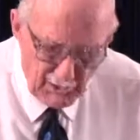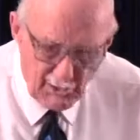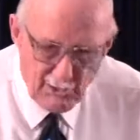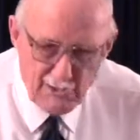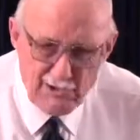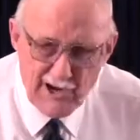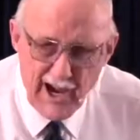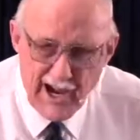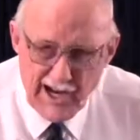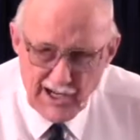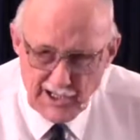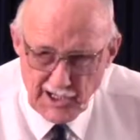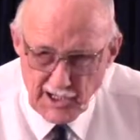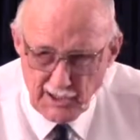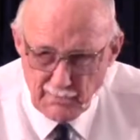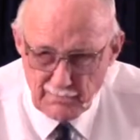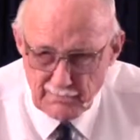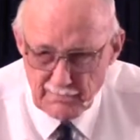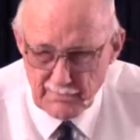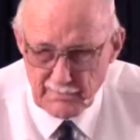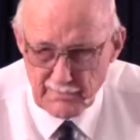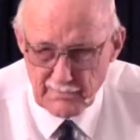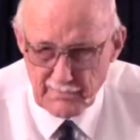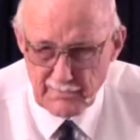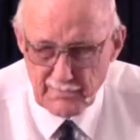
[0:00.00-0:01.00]
didn't create
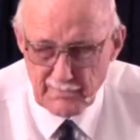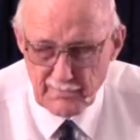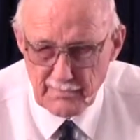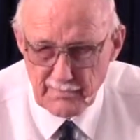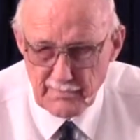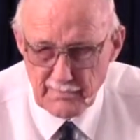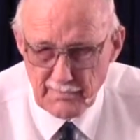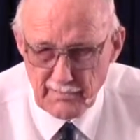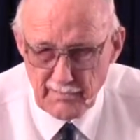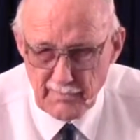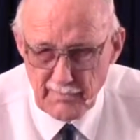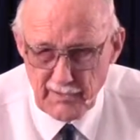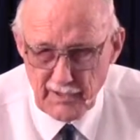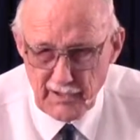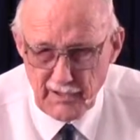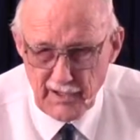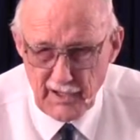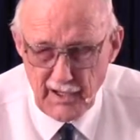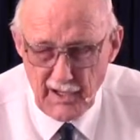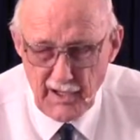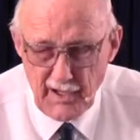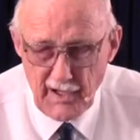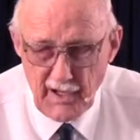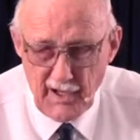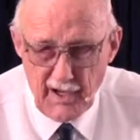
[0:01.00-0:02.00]
him.
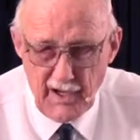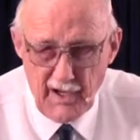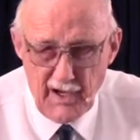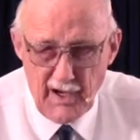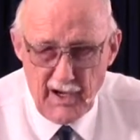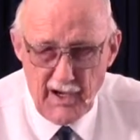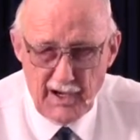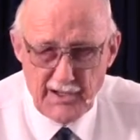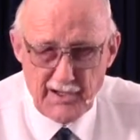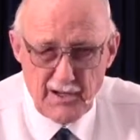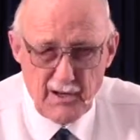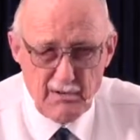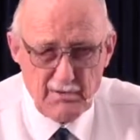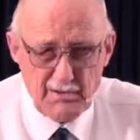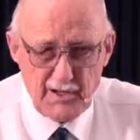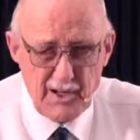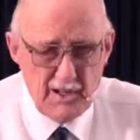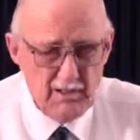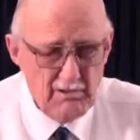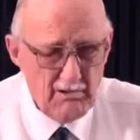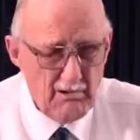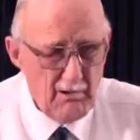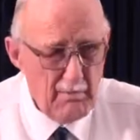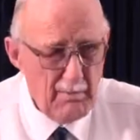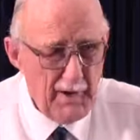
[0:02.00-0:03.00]
I
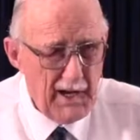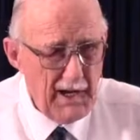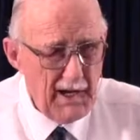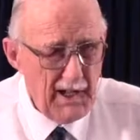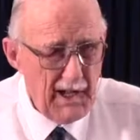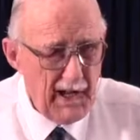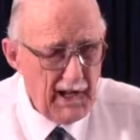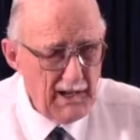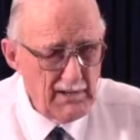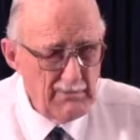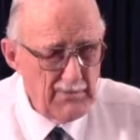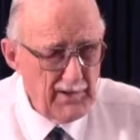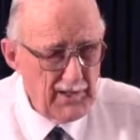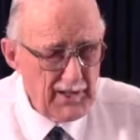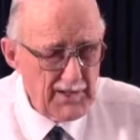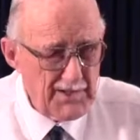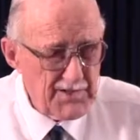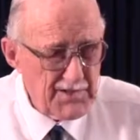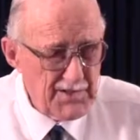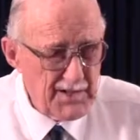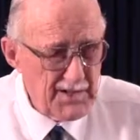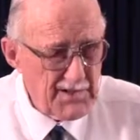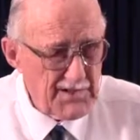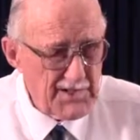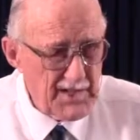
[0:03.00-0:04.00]
don't think there are many
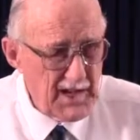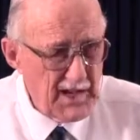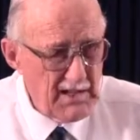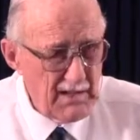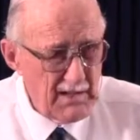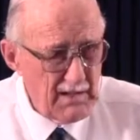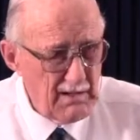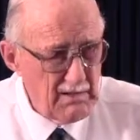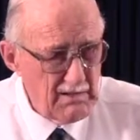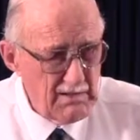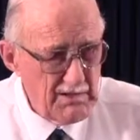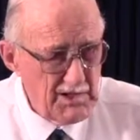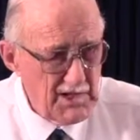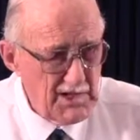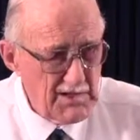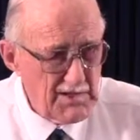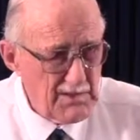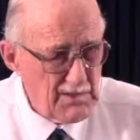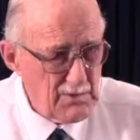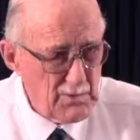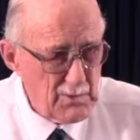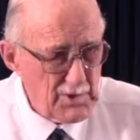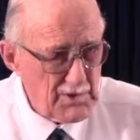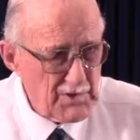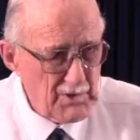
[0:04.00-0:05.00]
Adventists that say that
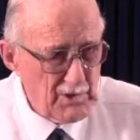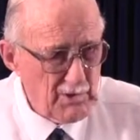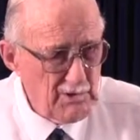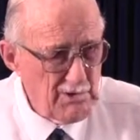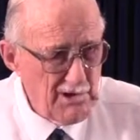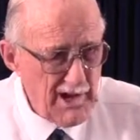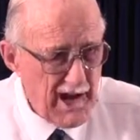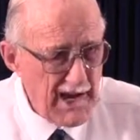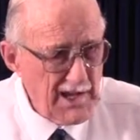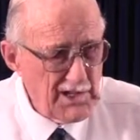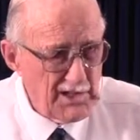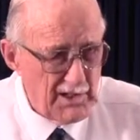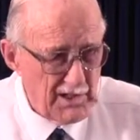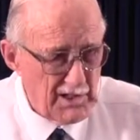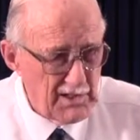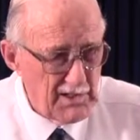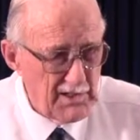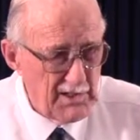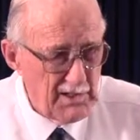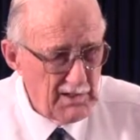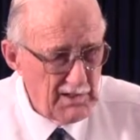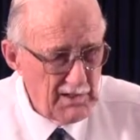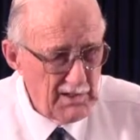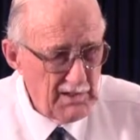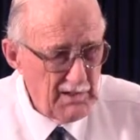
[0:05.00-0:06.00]
Jesus was
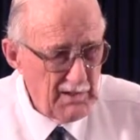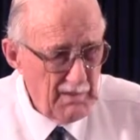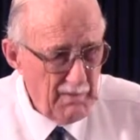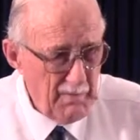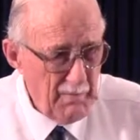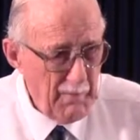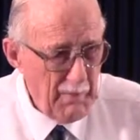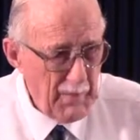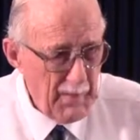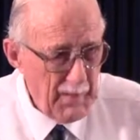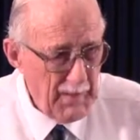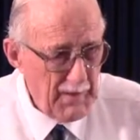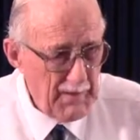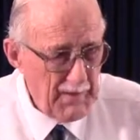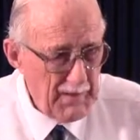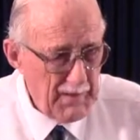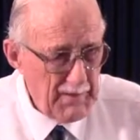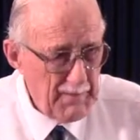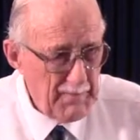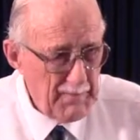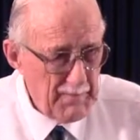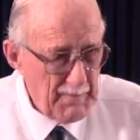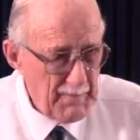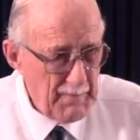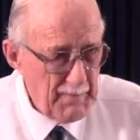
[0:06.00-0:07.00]
created.
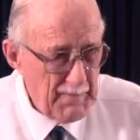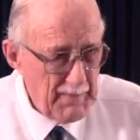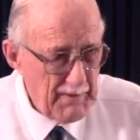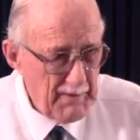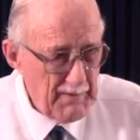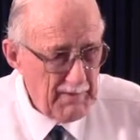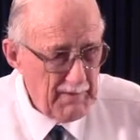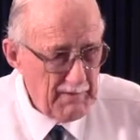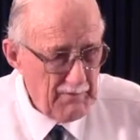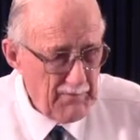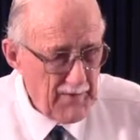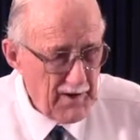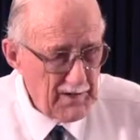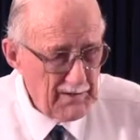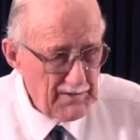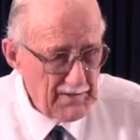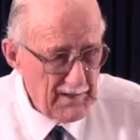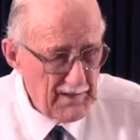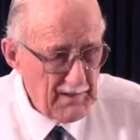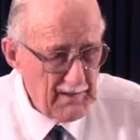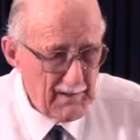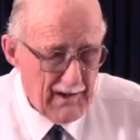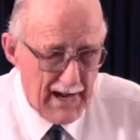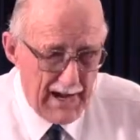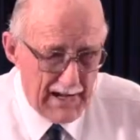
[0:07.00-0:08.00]
The
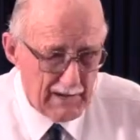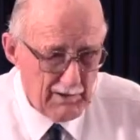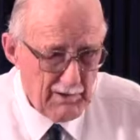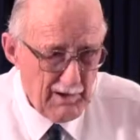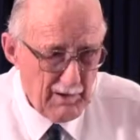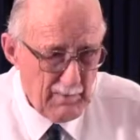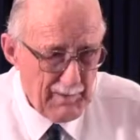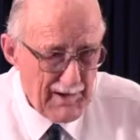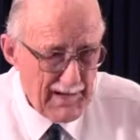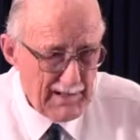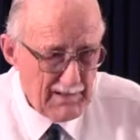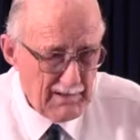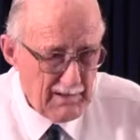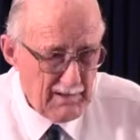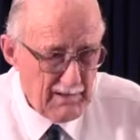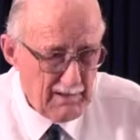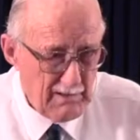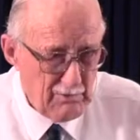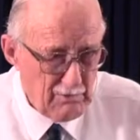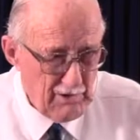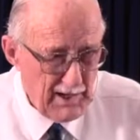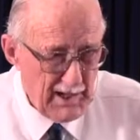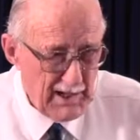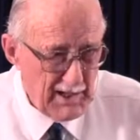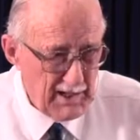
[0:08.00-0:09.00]
folk that are arguing
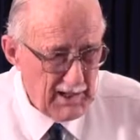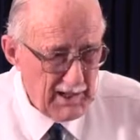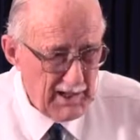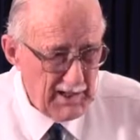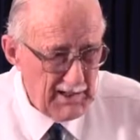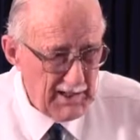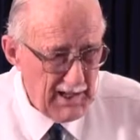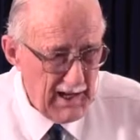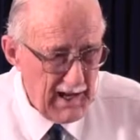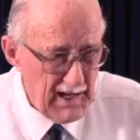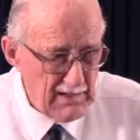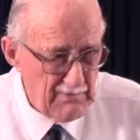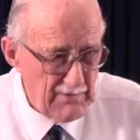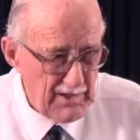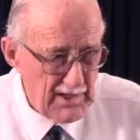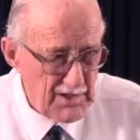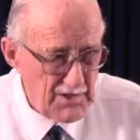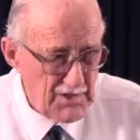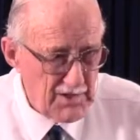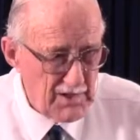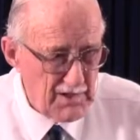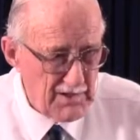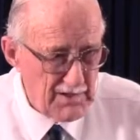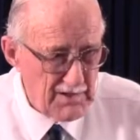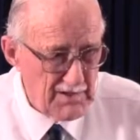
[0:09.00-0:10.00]
about the Trinity in the
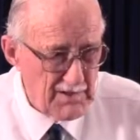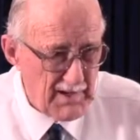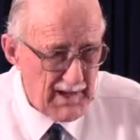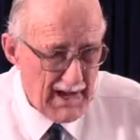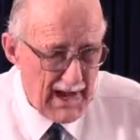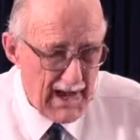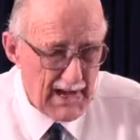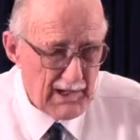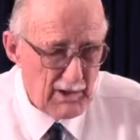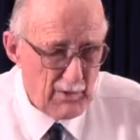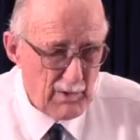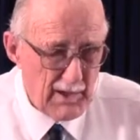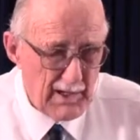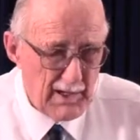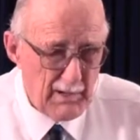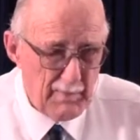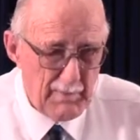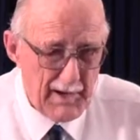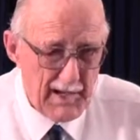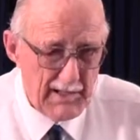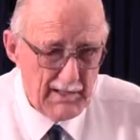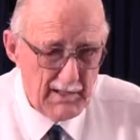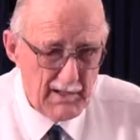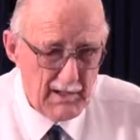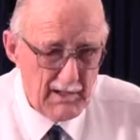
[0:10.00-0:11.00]
Adventist Church are
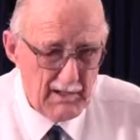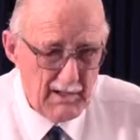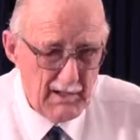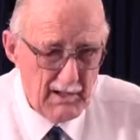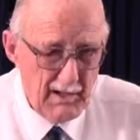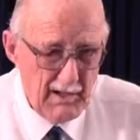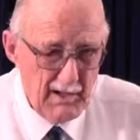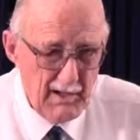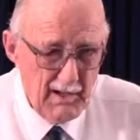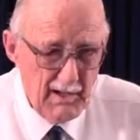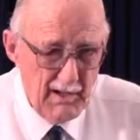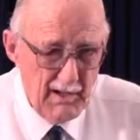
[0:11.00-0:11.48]
arguing about